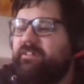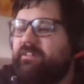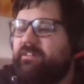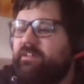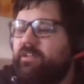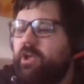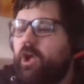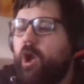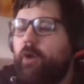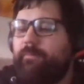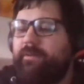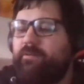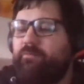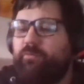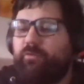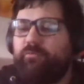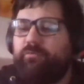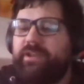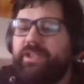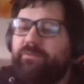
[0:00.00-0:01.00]
I mean, we'll
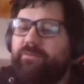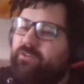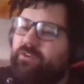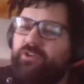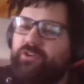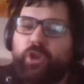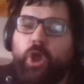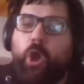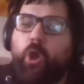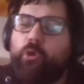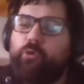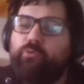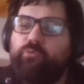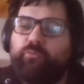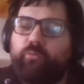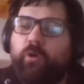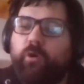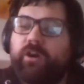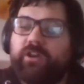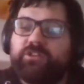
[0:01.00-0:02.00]
never know
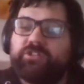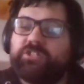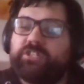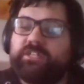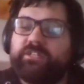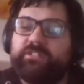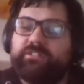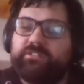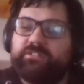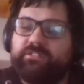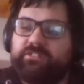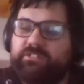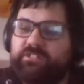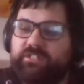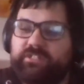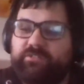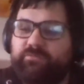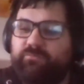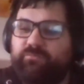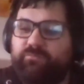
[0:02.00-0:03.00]
why she
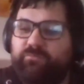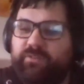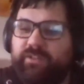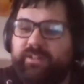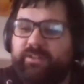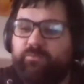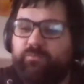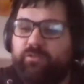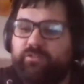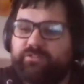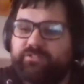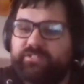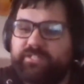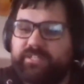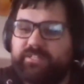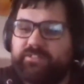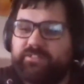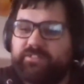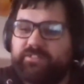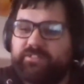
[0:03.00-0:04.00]
didn't really want to sing
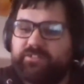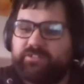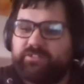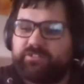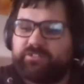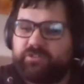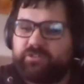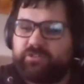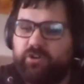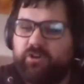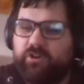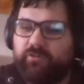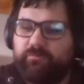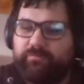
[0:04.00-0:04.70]
this song, but